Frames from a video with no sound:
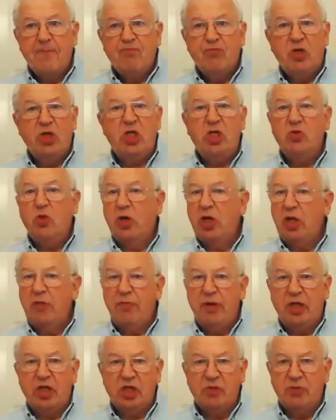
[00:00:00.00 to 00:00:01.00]
This is one of
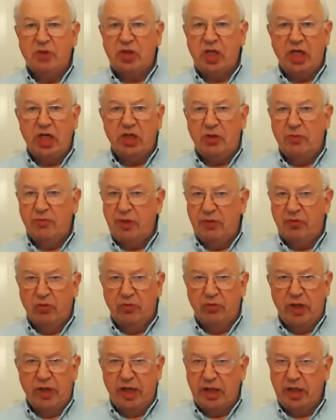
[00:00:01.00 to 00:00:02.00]
the biggest mistakes that
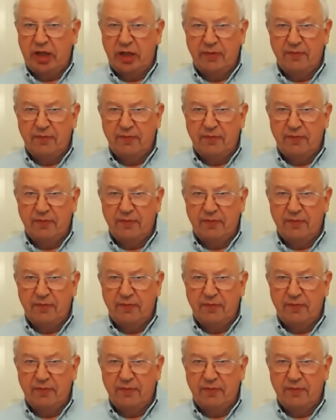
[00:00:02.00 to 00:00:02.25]
people make.